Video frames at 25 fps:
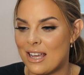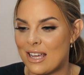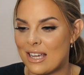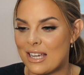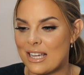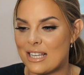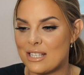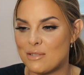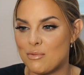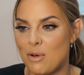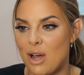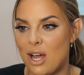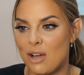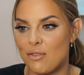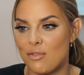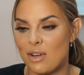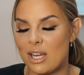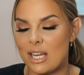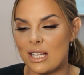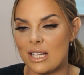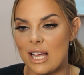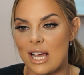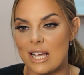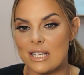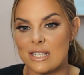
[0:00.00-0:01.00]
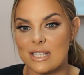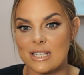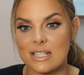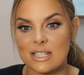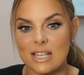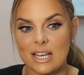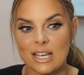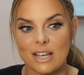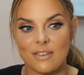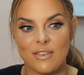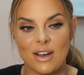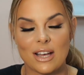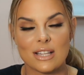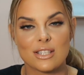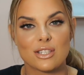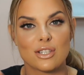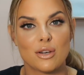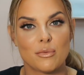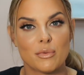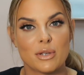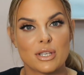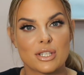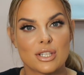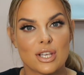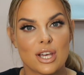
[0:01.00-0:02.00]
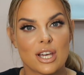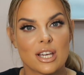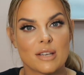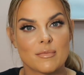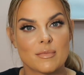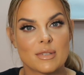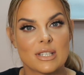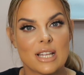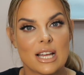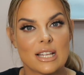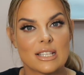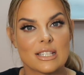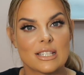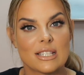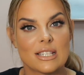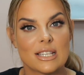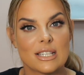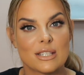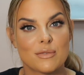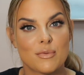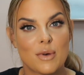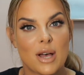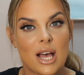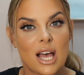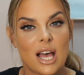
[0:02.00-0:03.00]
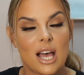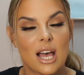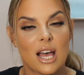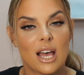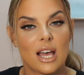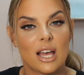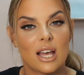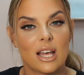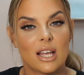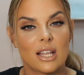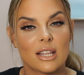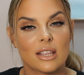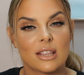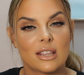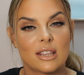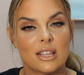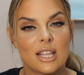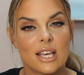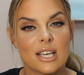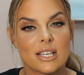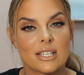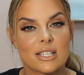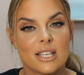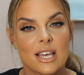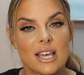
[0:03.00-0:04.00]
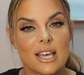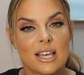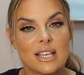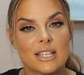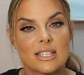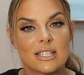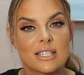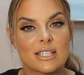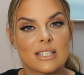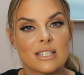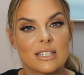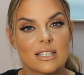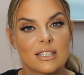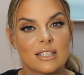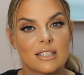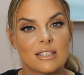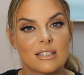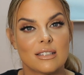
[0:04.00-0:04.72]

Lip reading: Because what I realise is, like, I've had so many circumstances where this is